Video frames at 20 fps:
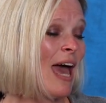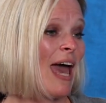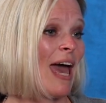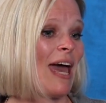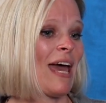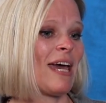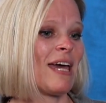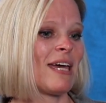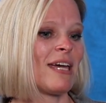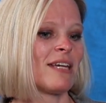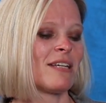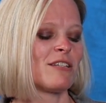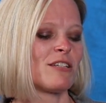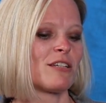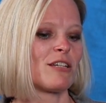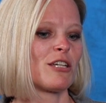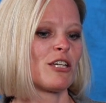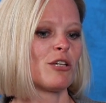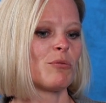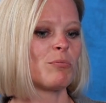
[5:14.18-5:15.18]

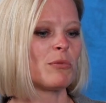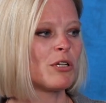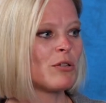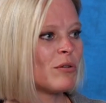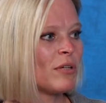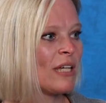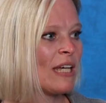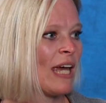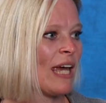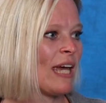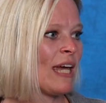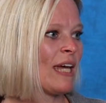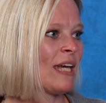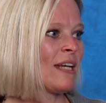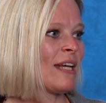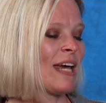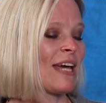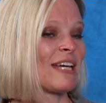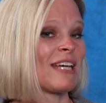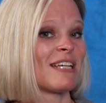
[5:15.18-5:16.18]
and
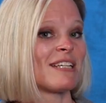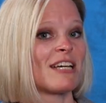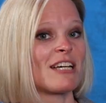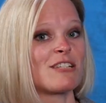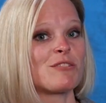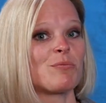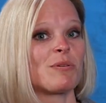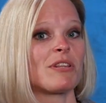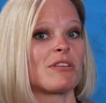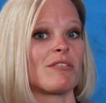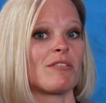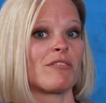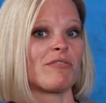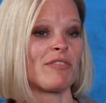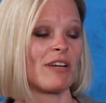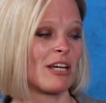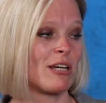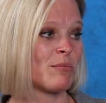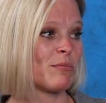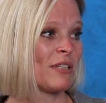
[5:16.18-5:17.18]
communicate and connect with their
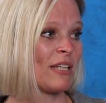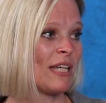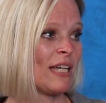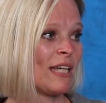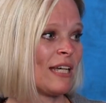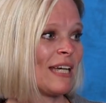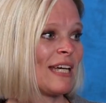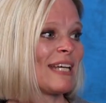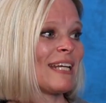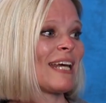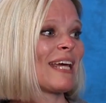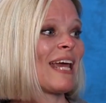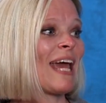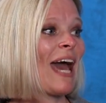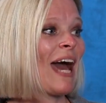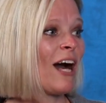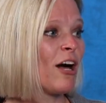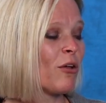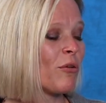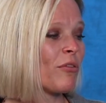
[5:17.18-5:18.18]
family in a
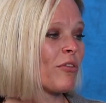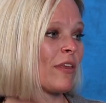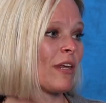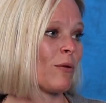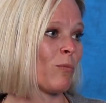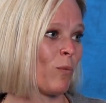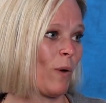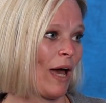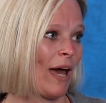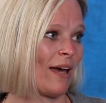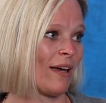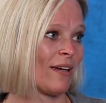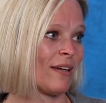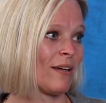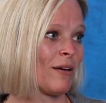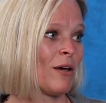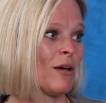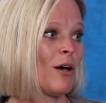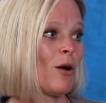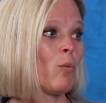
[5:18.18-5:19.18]
healthy way,